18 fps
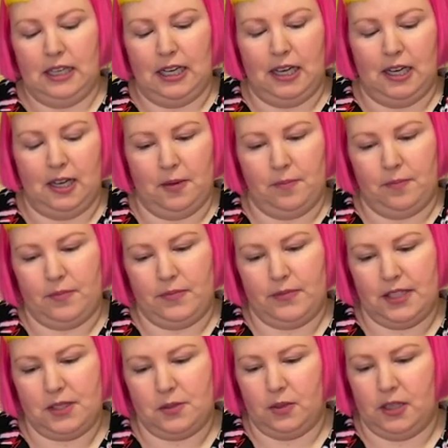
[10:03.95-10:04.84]
Um,
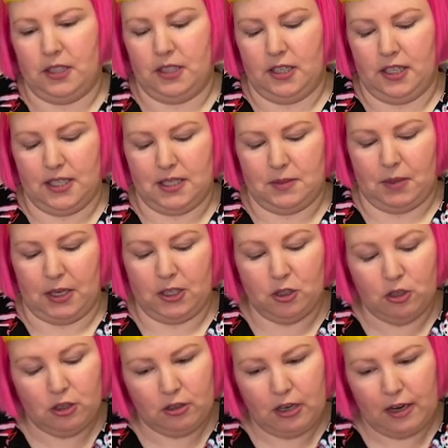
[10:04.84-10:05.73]
this one is by
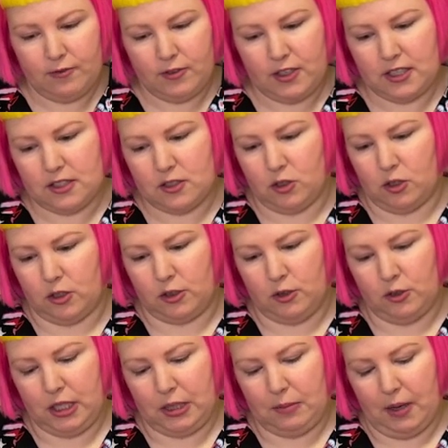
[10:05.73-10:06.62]
Eurographics called
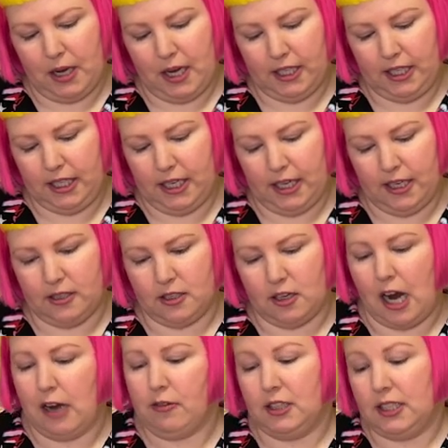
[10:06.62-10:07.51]
Cookie Party, and
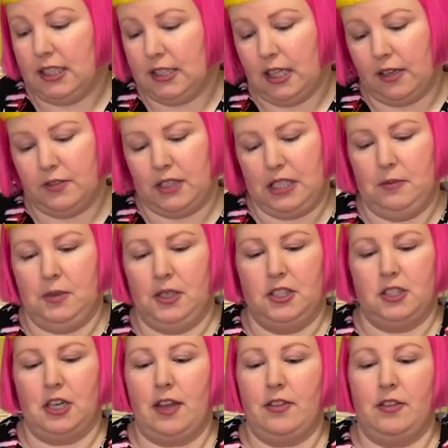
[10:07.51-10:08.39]
I really love the
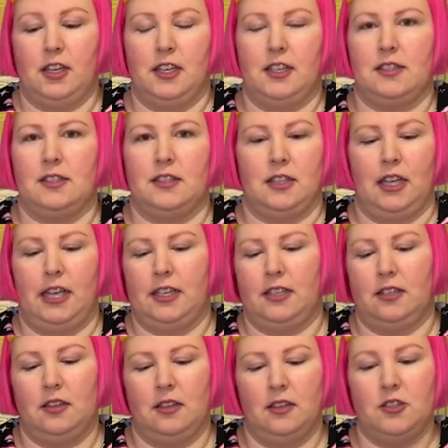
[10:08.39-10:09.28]
image. I think it's
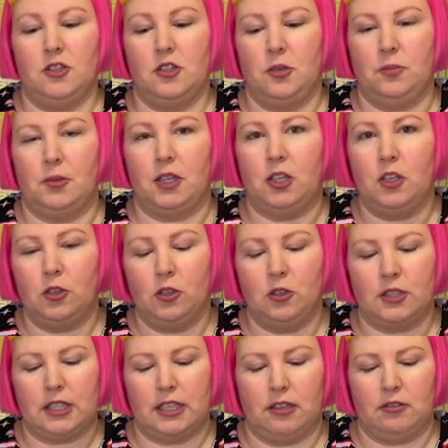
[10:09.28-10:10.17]
like super
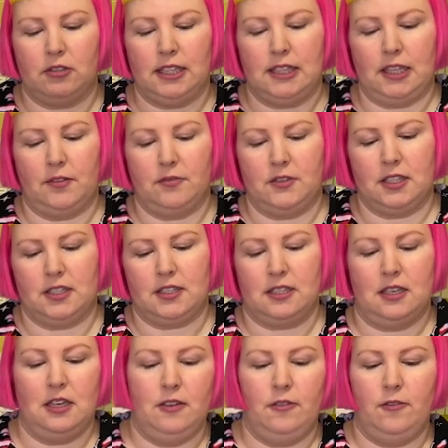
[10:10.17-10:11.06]
cute, and I really love
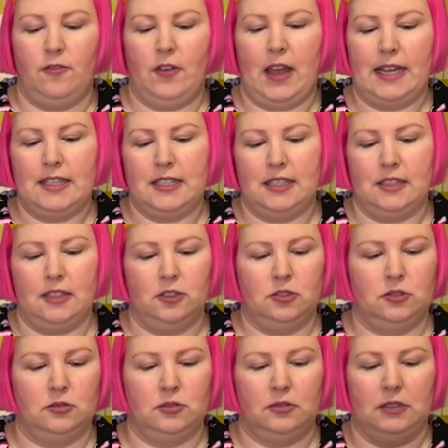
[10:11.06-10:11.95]
this fancy
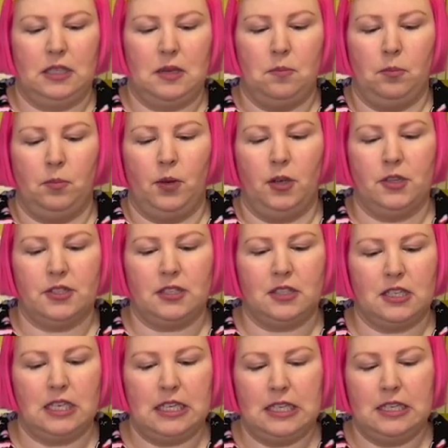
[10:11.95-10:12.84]
little
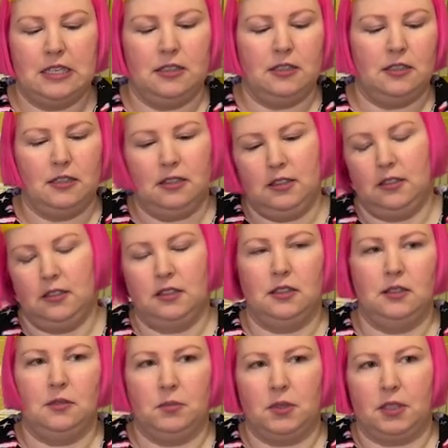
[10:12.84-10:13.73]
embossed tin,
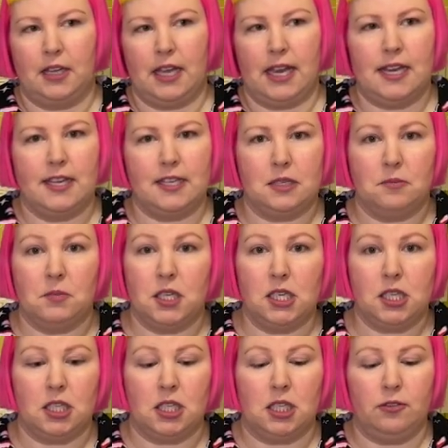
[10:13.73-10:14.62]
the
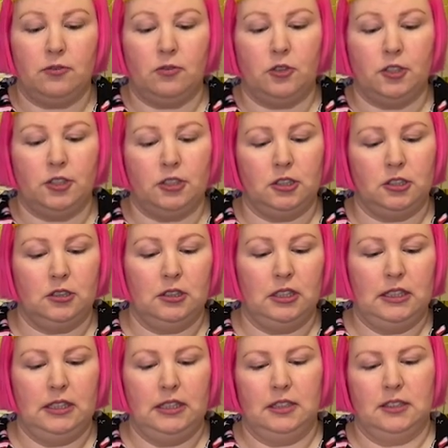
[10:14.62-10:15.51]
ASMR there for you.
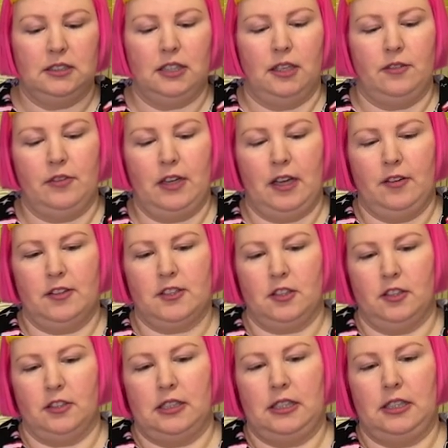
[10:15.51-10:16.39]
Love how it's
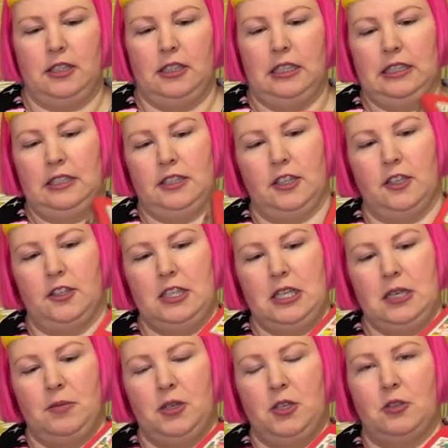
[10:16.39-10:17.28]
got the you know
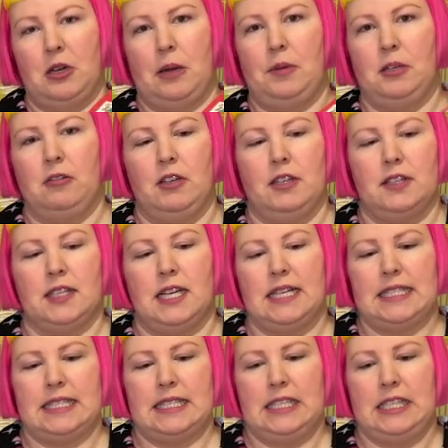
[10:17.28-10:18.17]
image wrapping around the
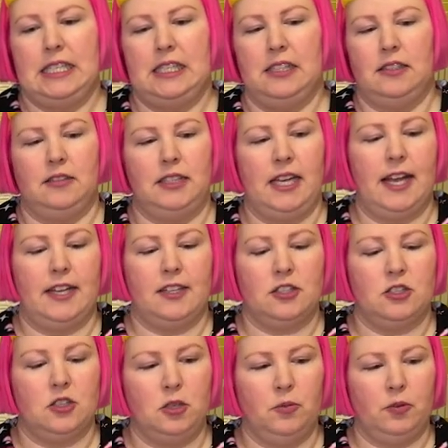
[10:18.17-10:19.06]
sides of the tin. Yeah, it's
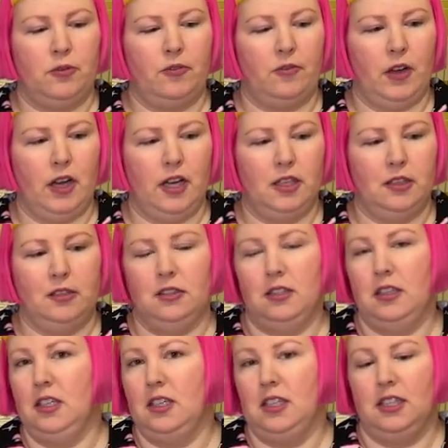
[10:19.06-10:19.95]
super
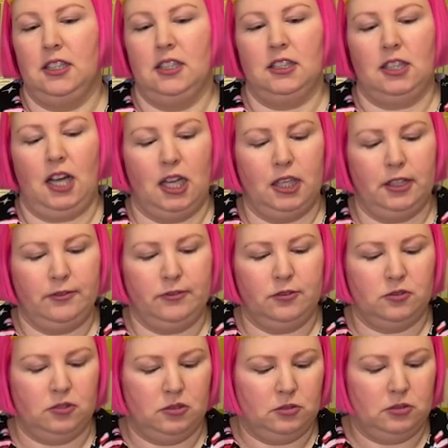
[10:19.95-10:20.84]
fun,
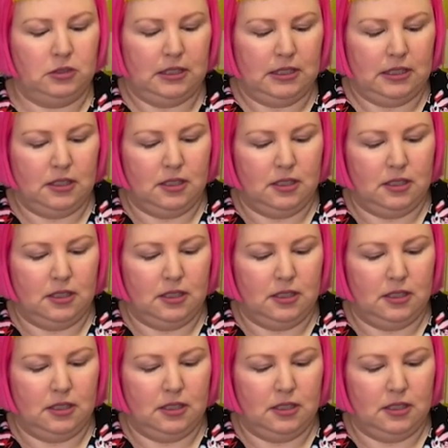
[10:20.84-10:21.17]
colorful.